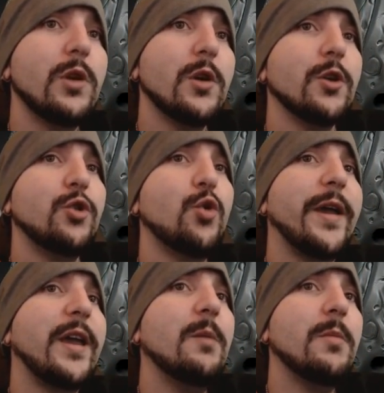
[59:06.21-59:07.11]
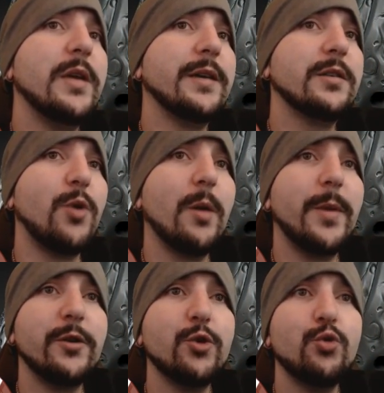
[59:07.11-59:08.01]
Do I game? Yes, Rob, I
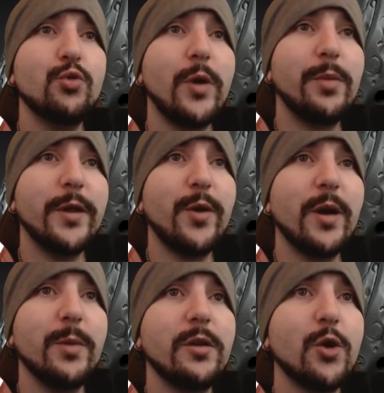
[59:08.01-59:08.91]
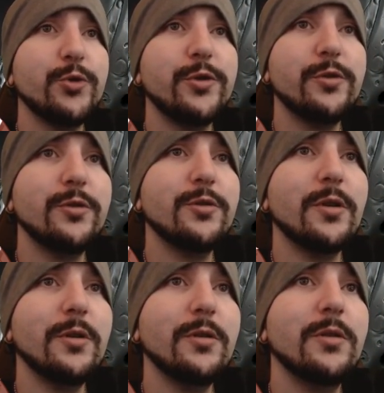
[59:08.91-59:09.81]
do. I play quite a bit of Dotes.
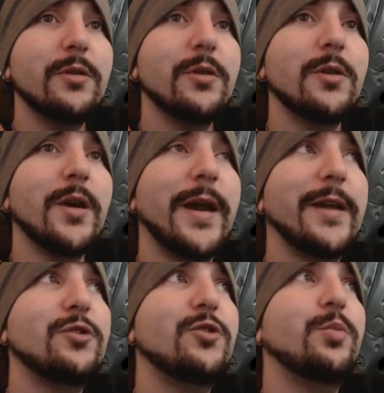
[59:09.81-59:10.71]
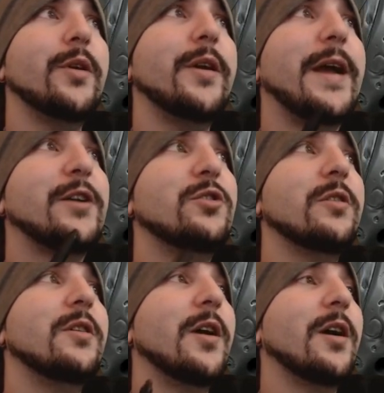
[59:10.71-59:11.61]
And I used to play
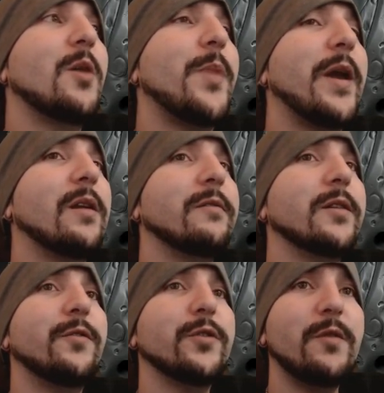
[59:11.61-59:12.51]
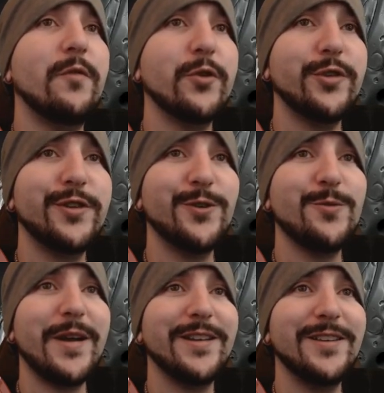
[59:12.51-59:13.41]
actually competitively for Team Fortress 2
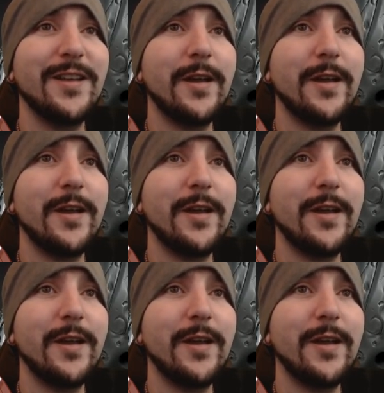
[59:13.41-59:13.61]
back in the day.